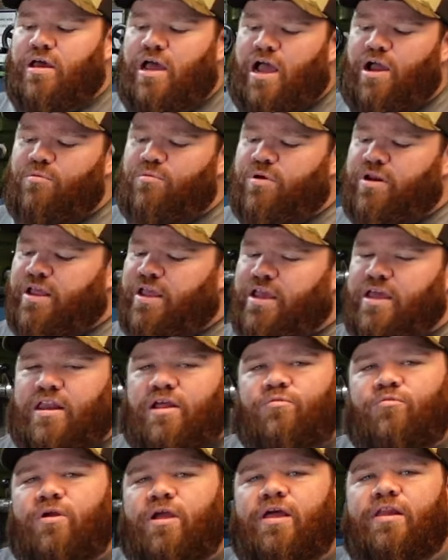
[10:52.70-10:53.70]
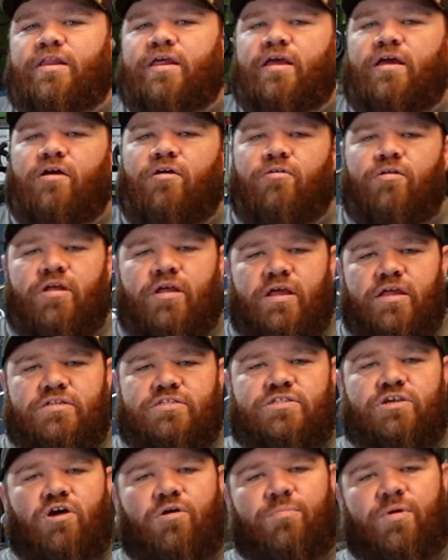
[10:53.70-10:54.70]
I went ahead, I ran down and
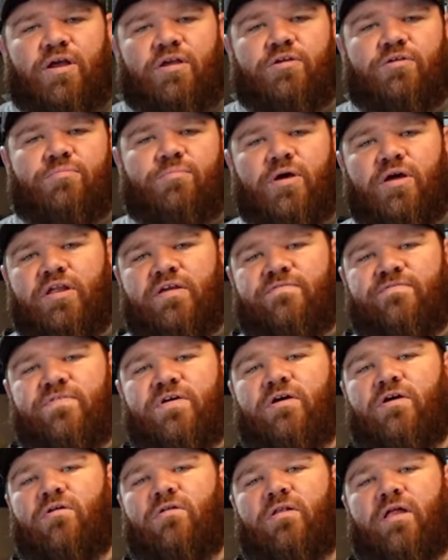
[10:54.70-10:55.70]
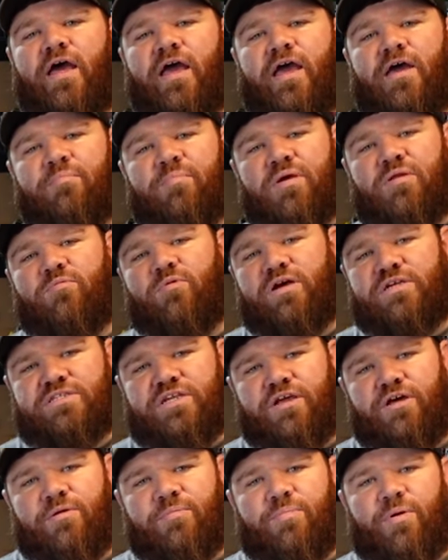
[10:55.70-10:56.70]
saw my good buddy Phil at Midwest
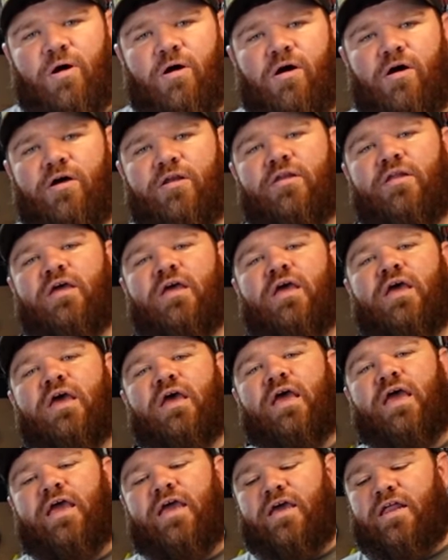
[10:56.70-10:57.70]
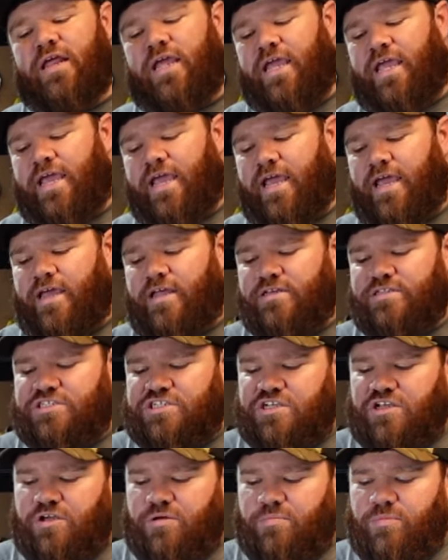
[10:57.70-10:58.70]
Gun and Pawn, and he had
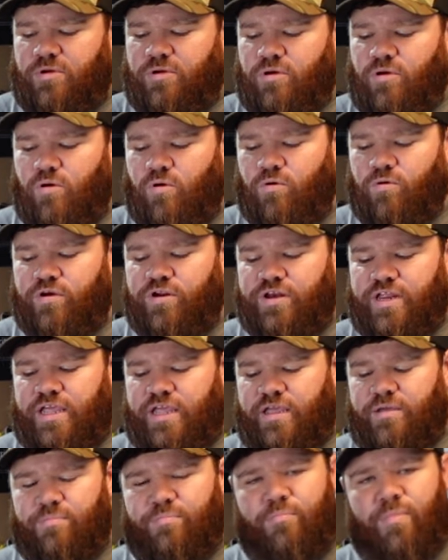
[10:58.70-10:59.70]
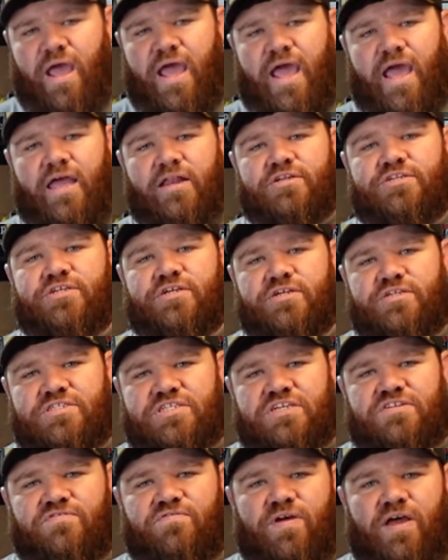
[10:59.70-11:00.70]
some Hornady Match
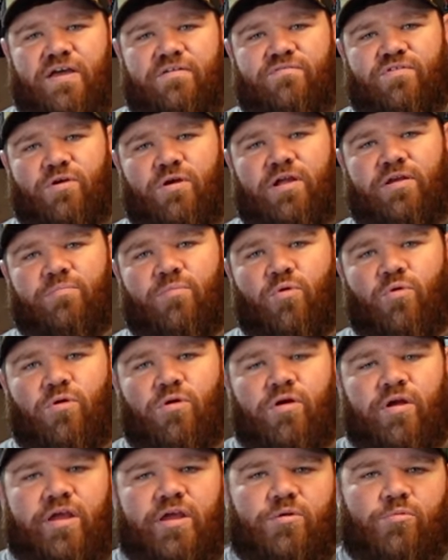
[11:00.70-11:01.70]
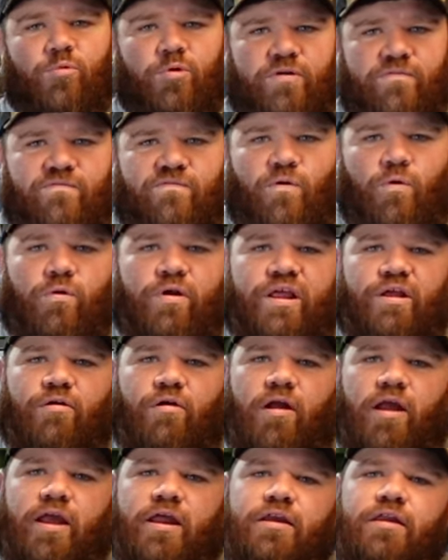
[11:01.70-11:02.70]
6.5 Creedmoor in 140
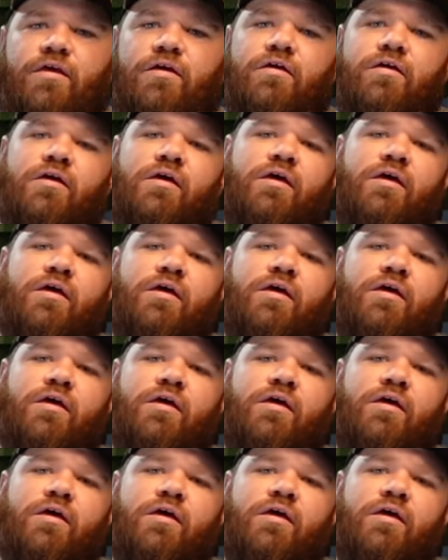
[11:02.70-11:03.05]
grain